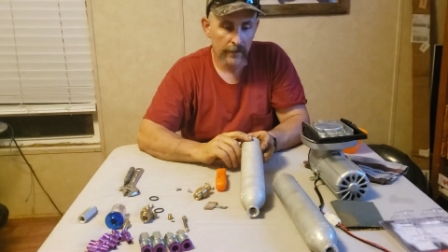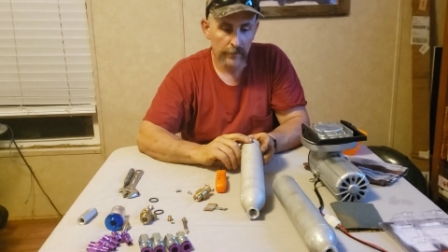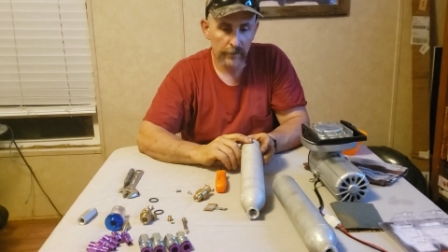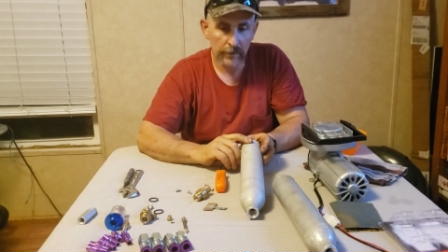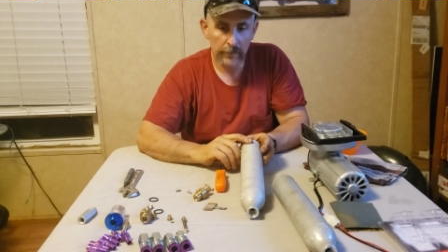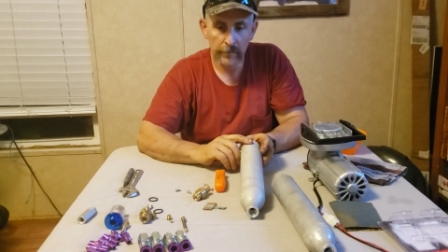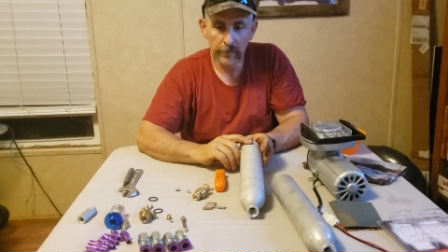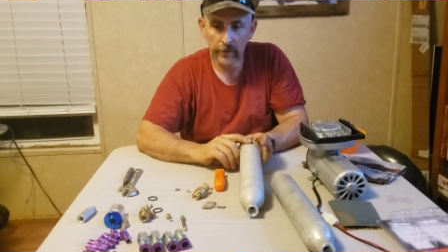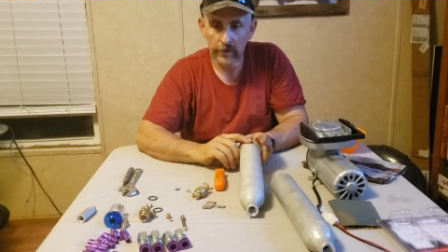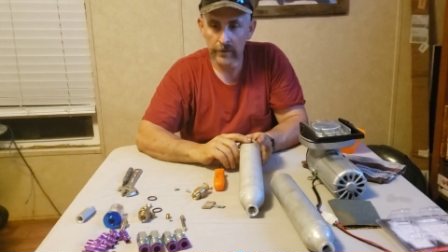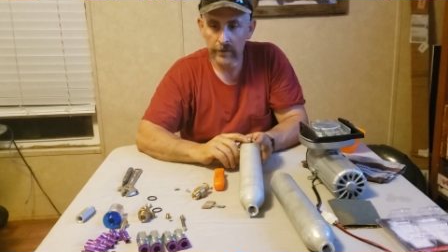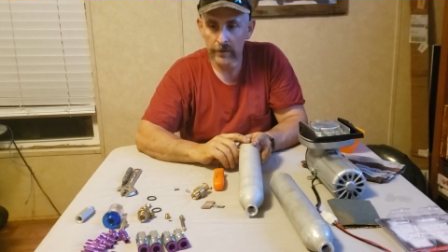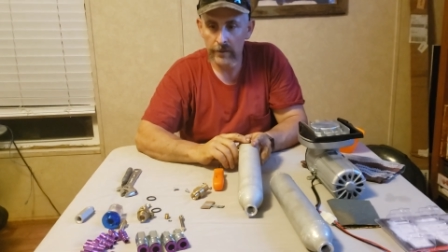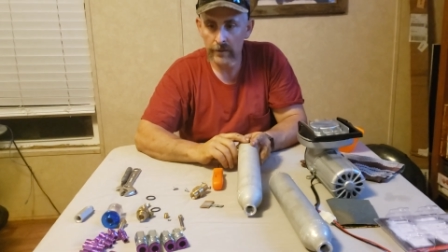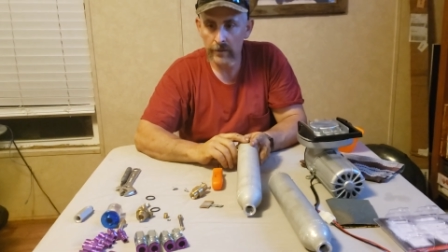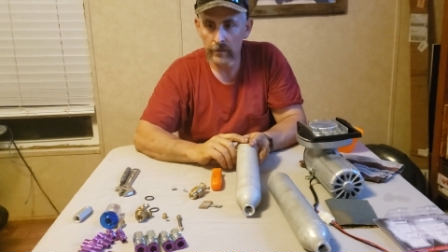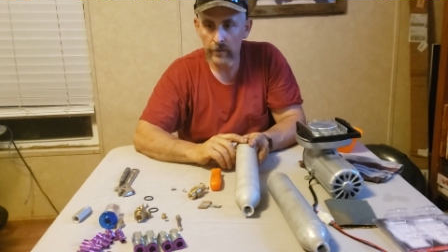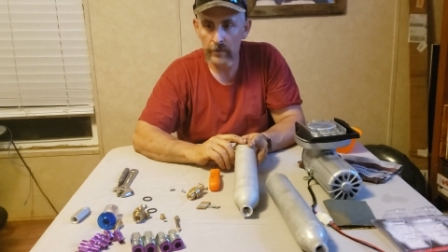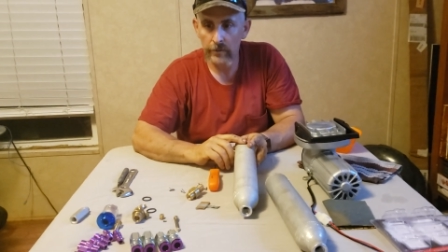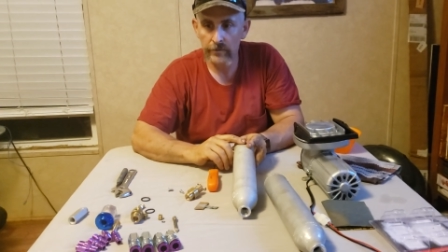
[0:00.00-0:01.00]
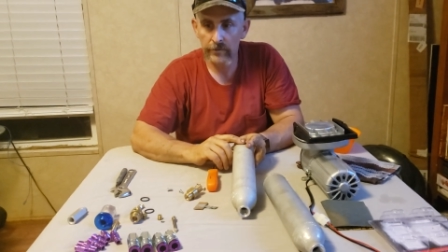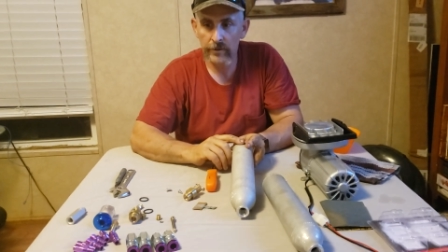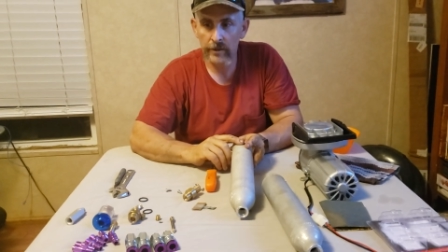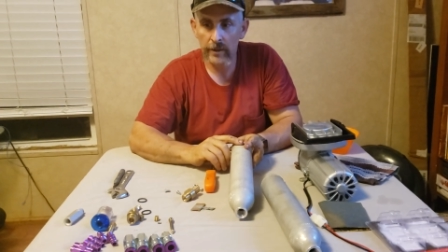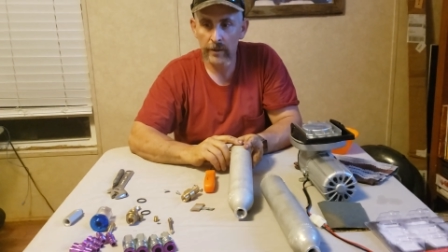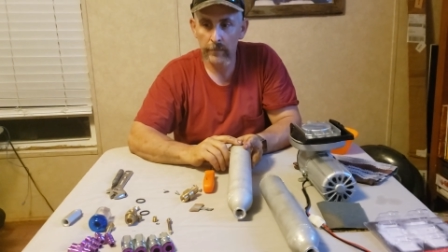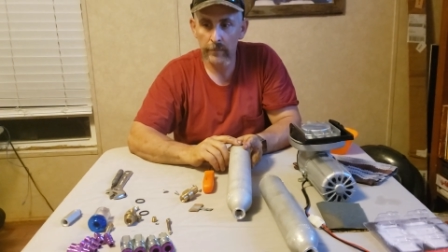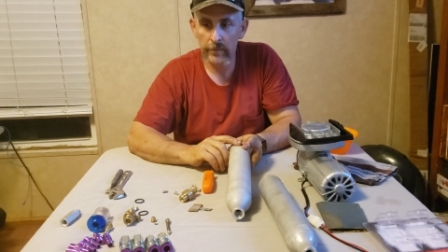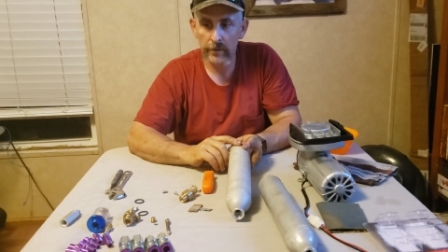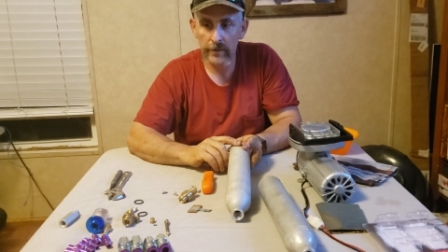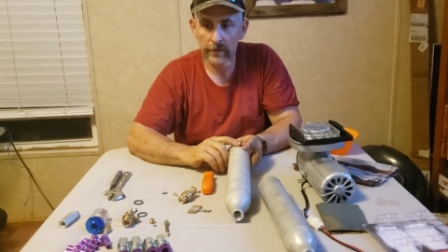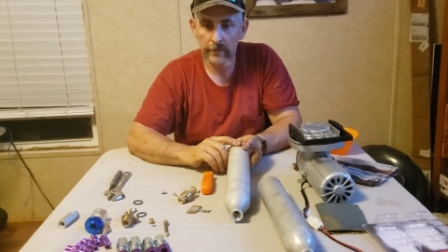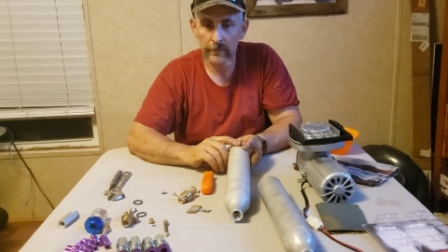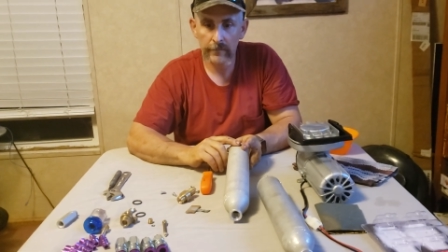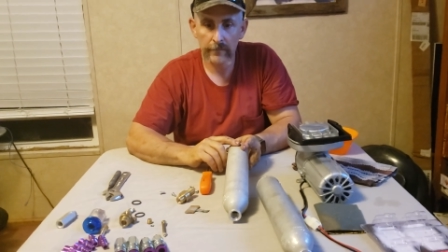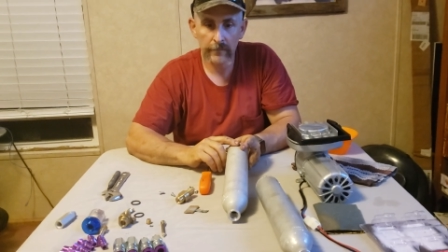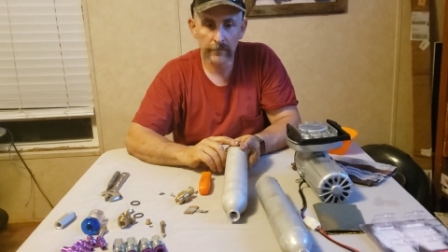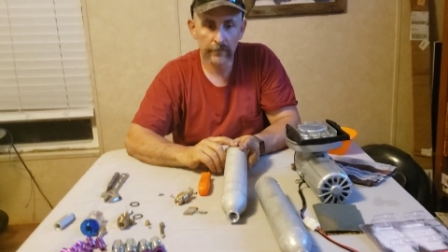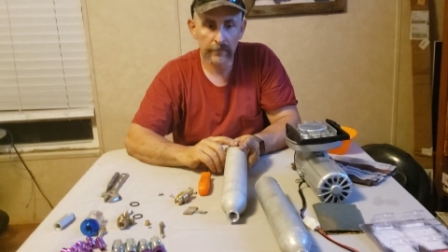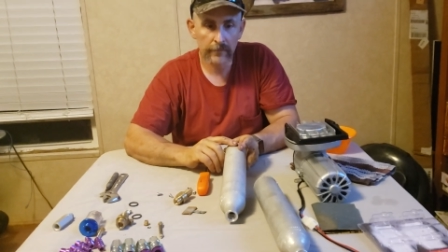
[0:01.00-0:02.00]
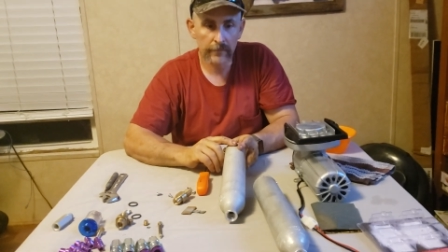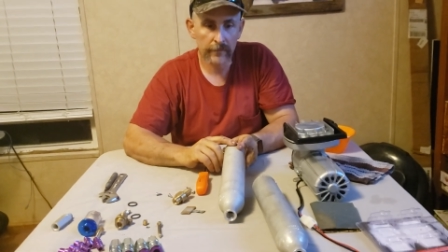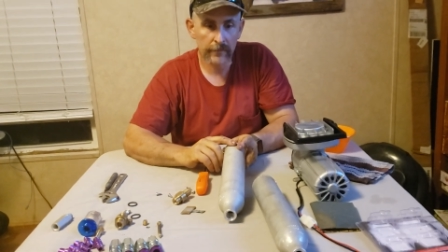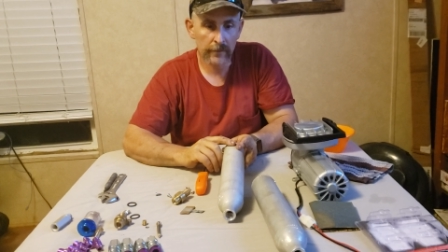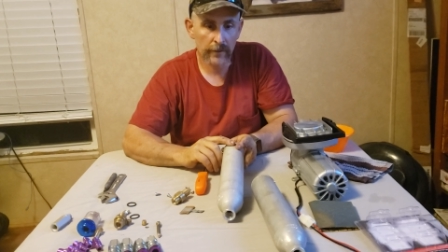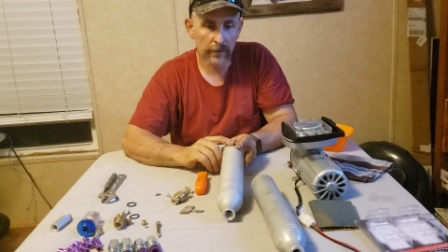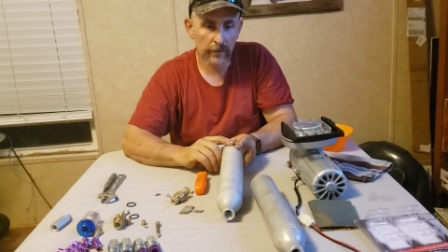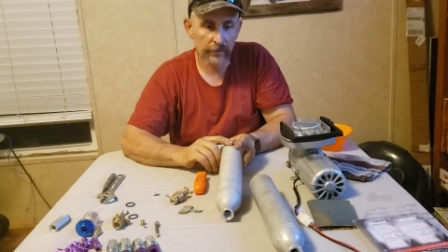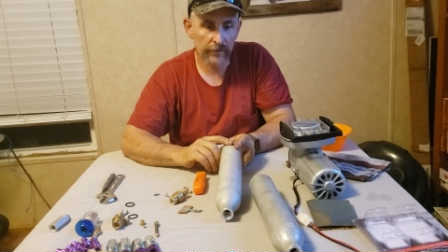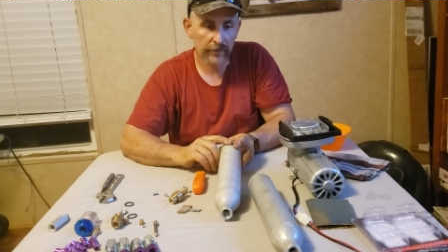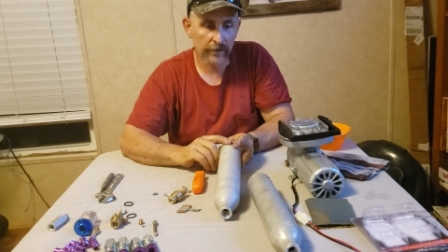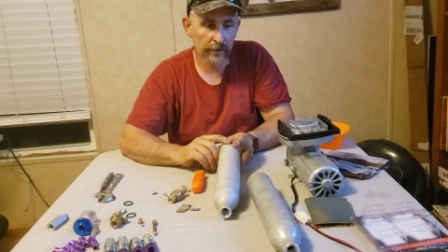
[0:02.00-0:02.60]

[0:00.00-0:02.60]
I'm going to put a close coupling, close